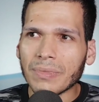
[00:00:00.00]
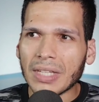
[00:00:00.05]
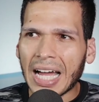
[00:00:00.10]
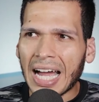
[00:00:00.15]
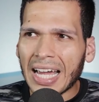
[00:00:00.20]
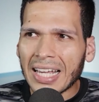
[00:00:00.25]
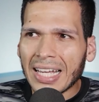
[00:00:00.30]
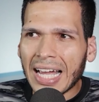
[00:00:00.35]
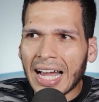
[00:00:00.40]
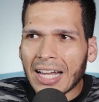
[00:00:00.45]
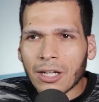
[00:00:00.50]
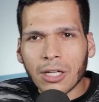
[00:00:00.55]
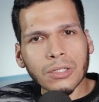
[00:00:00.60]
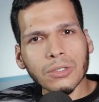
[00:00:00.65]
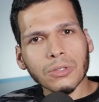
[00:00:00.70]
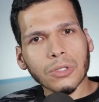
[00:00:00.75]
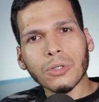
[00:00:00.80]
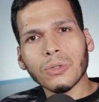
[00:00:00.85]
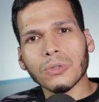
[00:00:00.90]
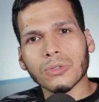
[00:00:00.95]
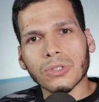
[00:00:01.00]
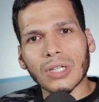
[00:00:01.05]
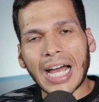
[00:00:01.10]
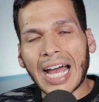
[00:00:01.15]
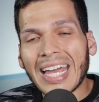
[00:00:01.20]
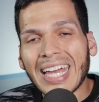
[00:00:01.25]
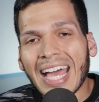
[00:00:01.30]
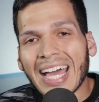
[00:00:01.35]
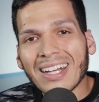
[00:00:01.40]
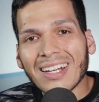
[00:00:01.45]
I couldn't lose.
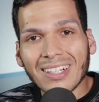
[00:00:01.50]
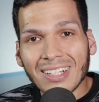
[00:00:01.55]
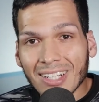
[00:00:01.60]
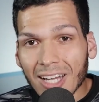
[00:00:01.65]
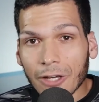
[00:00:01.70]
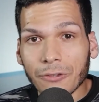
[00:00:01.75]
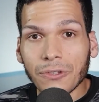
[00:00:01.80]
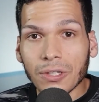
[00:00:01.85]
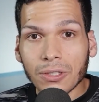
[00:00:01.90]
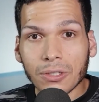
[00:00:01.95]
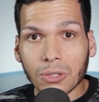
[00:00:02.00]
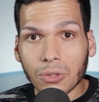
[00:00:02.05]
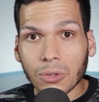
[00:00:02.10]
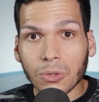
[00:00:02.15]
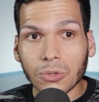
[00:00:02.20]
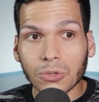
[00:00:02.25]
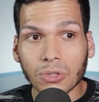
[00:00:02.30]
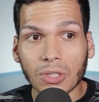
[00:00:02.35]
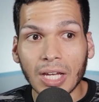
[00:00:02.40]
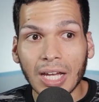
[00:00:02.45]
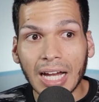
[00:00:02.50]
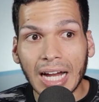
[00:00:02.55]
I had nothing to lose.